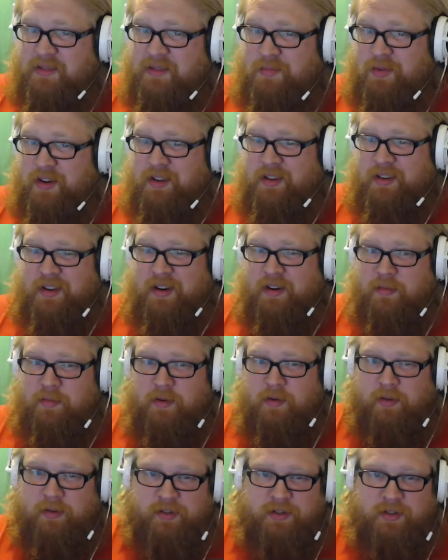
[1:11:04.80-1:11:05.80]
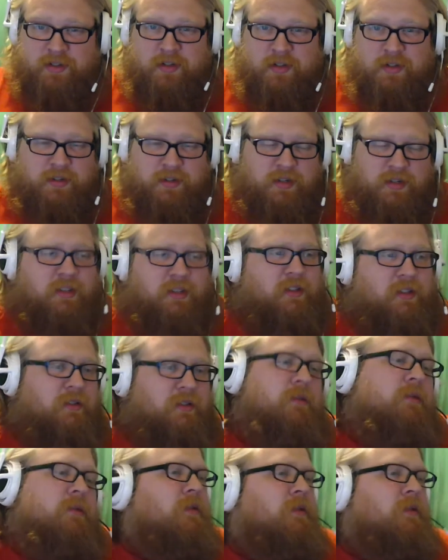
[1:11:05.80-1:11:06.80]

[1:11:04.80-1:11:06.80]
It is pretty terrible, just to say so.